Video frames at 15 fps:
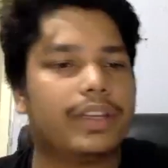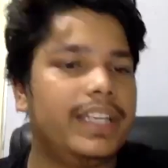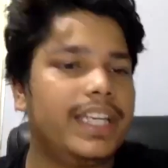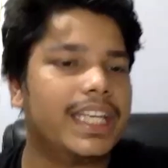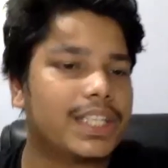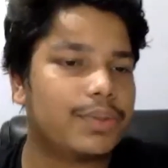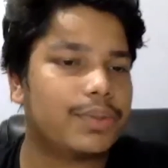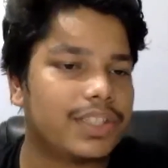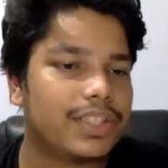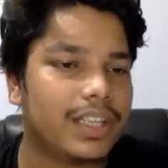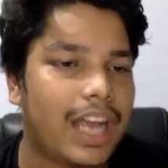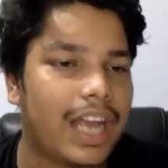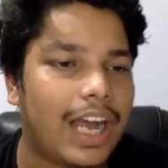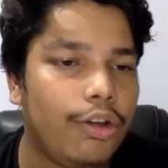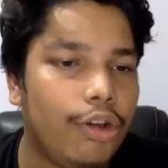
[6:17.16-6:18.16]
the next question:
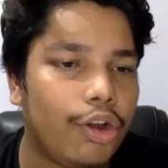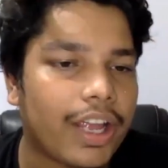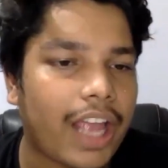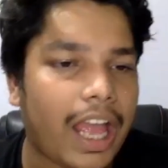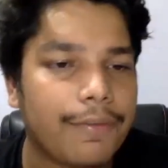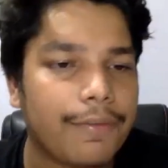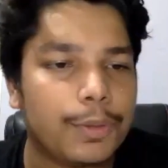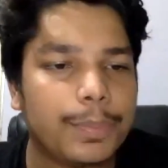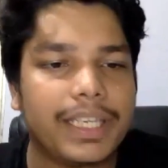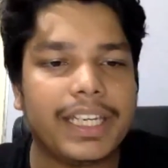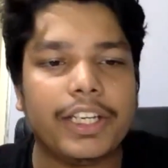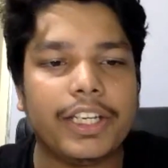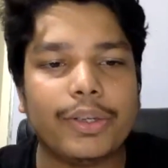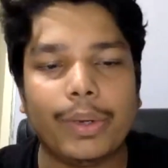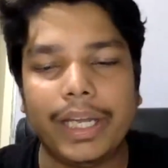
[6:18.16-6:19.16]
how long have you been
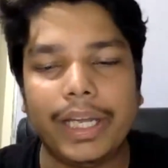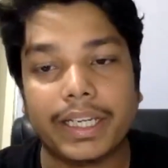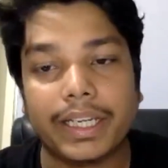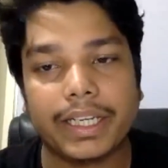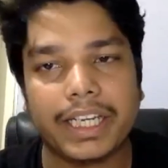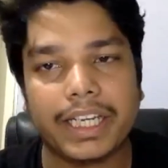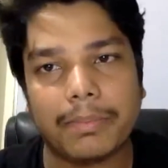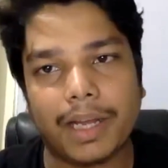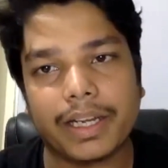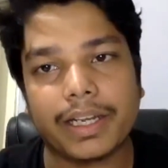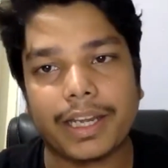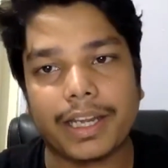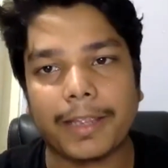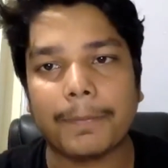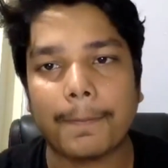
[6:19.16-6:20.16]
into internet
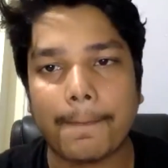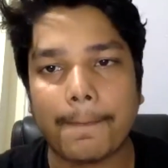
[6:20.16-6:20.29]
marketing?